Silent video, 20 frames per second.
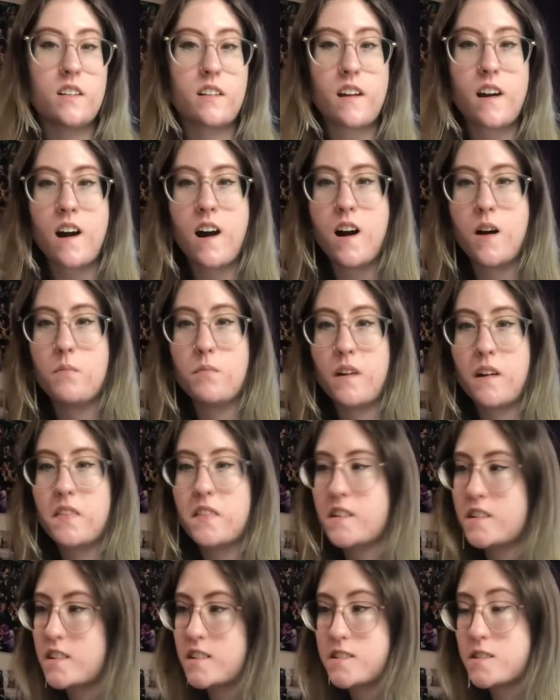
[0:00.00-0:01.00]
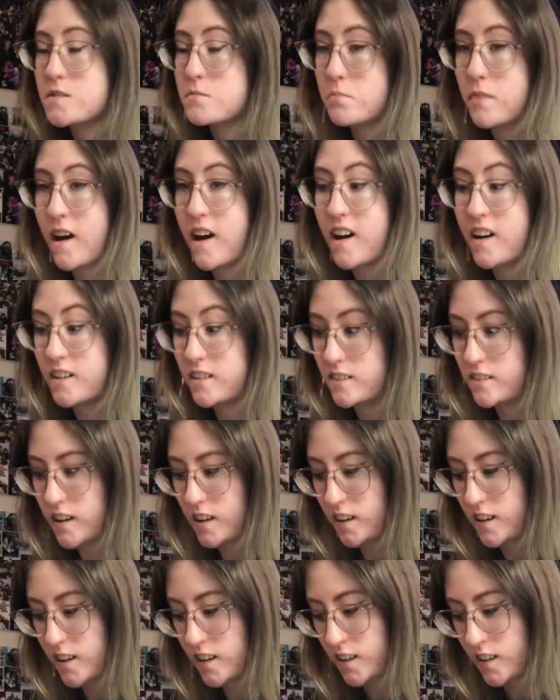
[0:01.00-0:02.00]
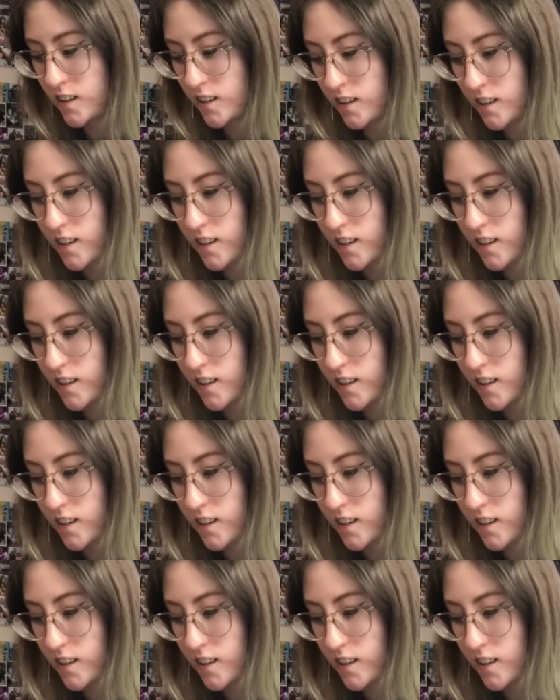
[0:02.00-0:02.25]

um like this isn't bad like it, get,